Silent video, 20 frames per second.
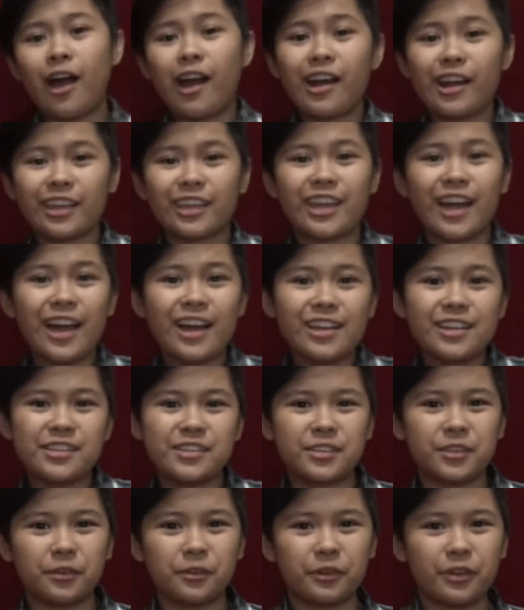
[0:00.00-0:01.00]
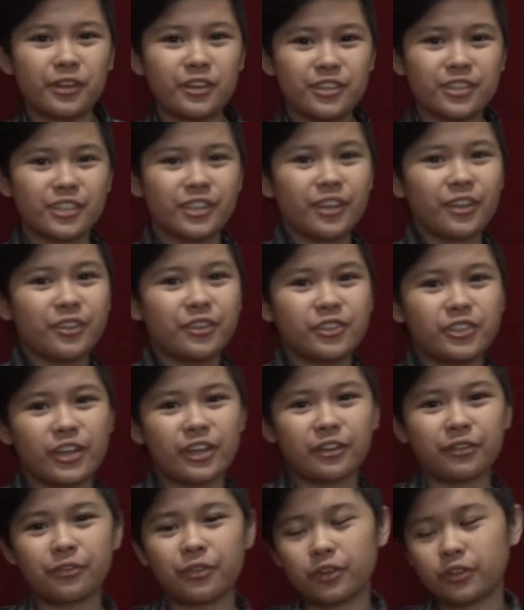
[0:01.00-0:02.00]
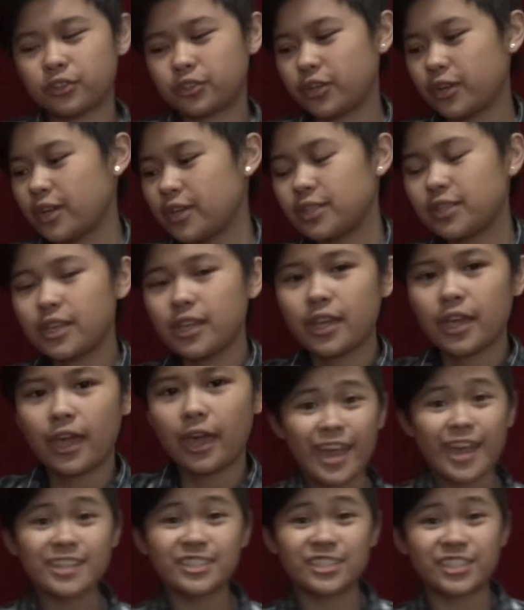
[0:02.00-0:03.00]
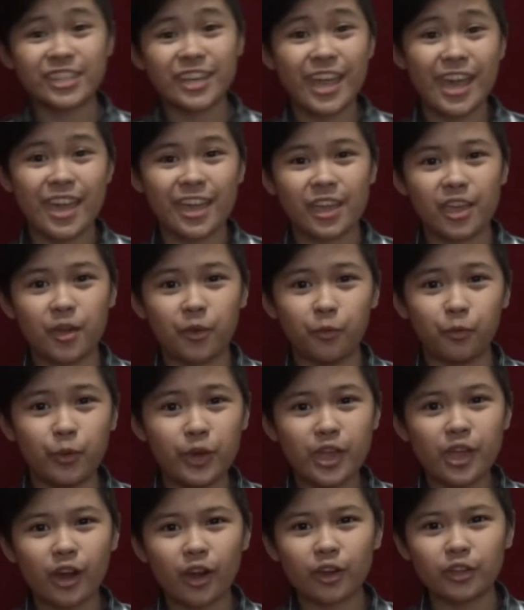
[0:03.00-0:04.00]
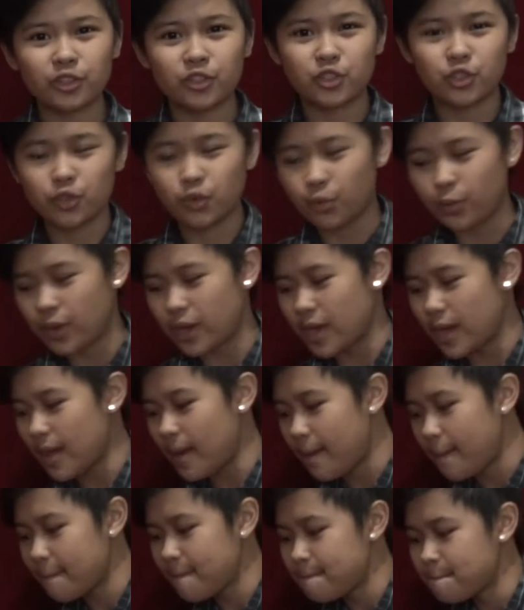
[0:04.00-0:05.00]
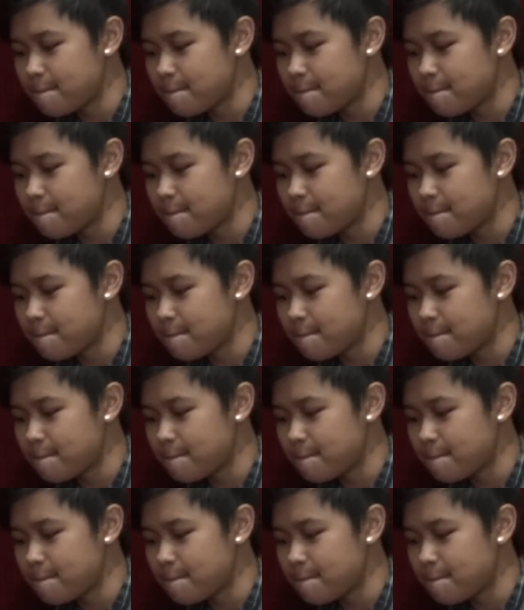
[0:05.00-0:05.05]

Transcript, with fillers: Alright guys, so here's another Jack of All Trades, and today we are doing